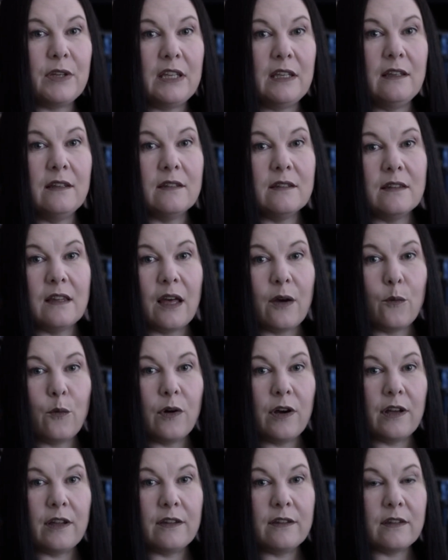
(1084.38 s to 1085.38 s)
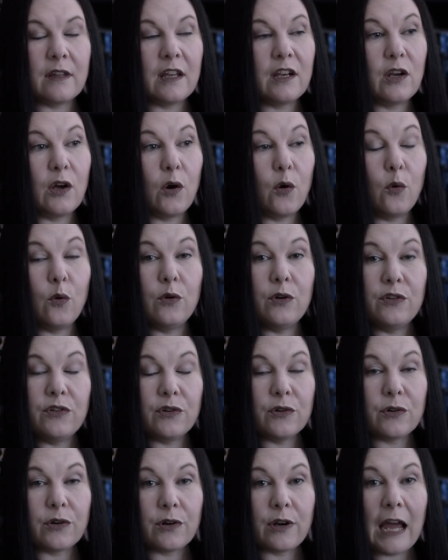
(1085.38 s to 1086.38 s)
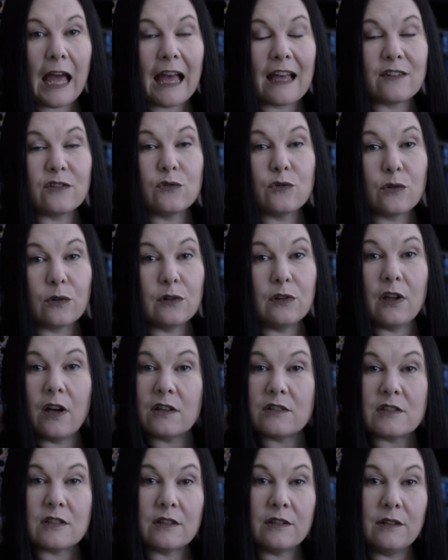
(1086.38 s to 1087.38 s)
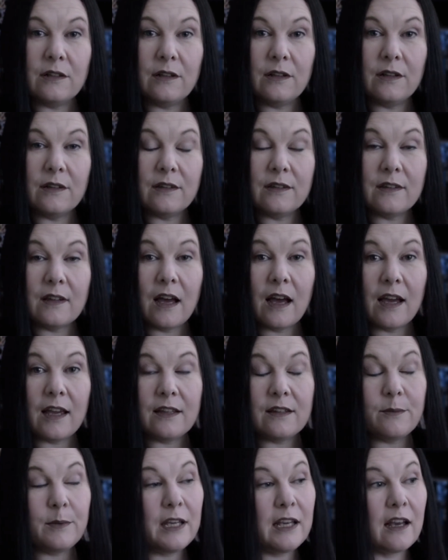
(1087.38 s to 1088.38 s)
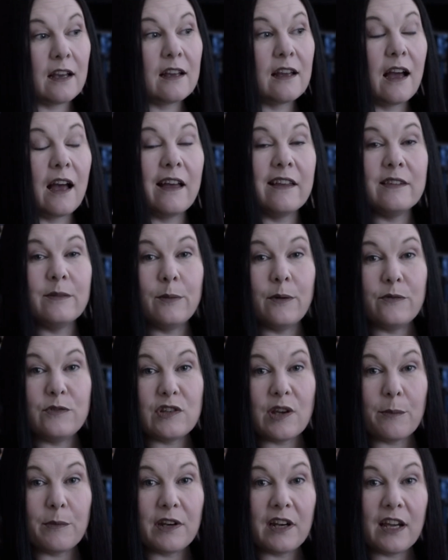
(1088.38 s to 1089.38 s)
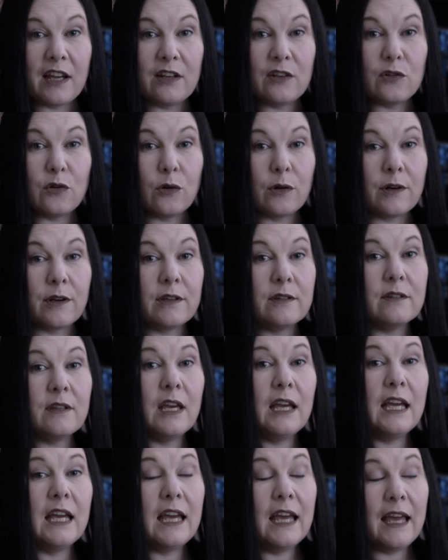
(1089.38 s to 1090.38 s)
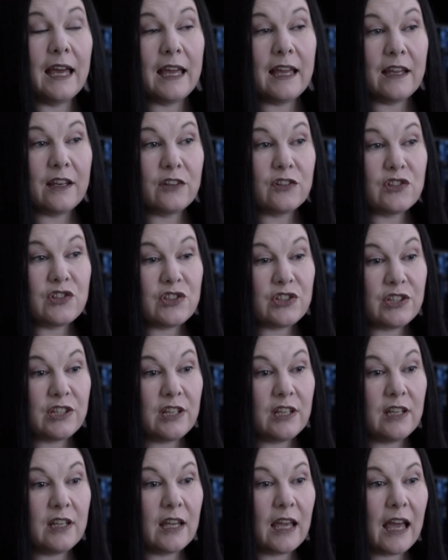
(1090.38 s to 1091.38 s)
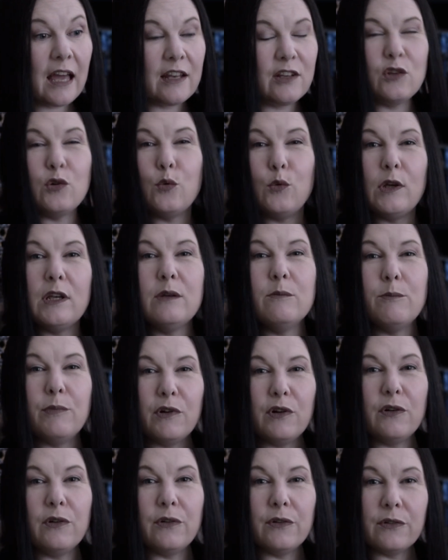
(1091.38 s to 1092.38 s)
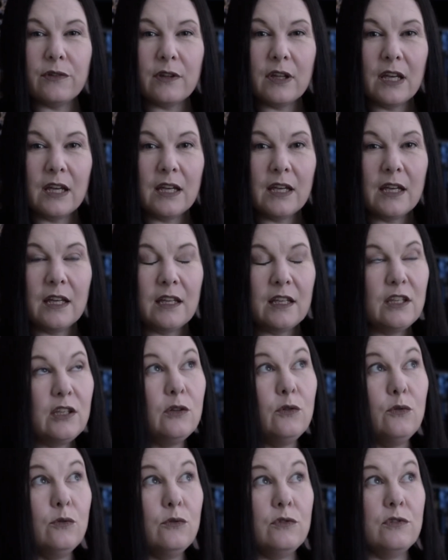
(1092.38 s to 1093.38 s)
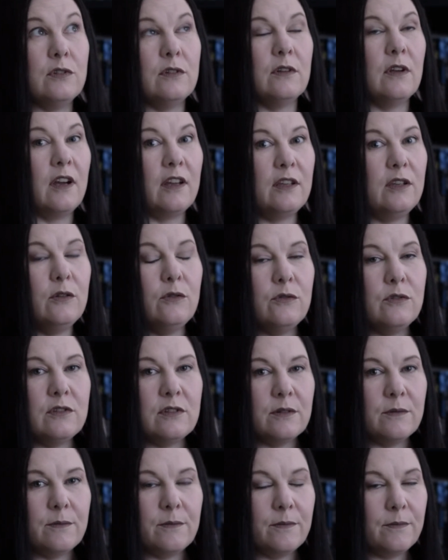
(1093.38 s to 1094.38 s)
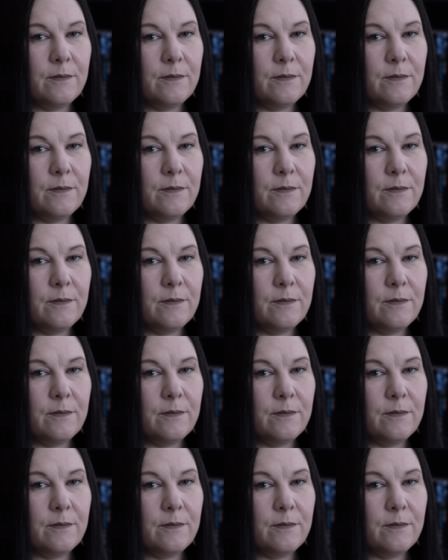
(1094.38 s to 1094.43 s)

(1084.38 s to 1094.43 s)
piece that was an ode to her astrological signs, being a cusp of Gemini and Taurus. And she had twin bulls, huge, a huge